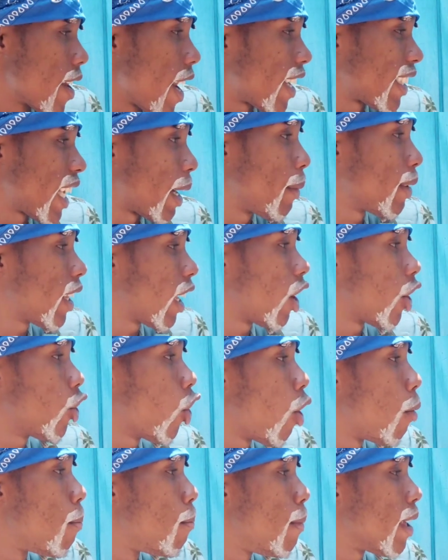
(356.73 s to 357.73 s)
That's why I tell you
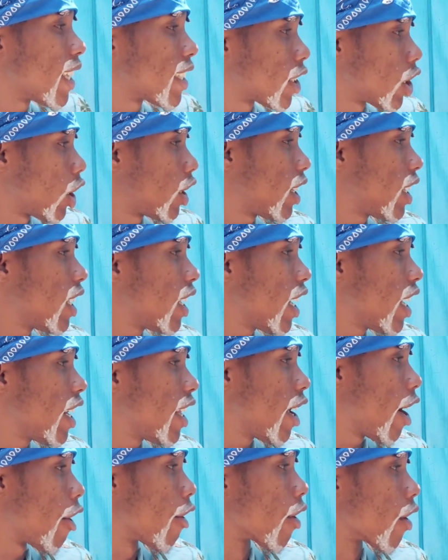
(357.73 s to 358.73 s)
don't mix no tea in
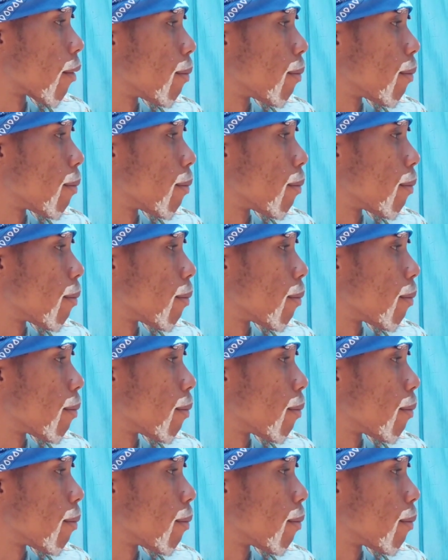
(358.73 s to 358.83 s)
here